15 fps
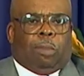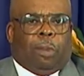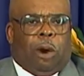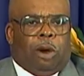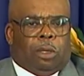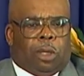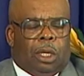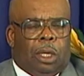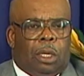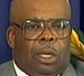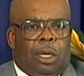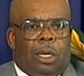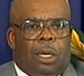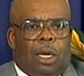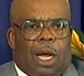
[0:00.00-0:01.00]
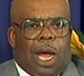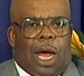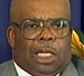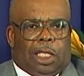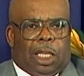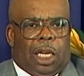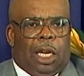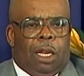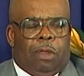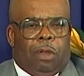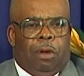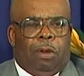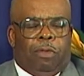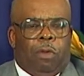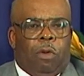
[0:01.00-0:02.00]
person. Acts ten,
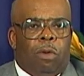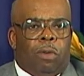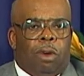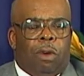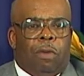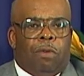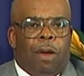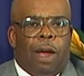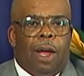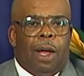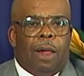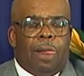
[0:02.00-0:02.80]
thirty-four and thirty-five.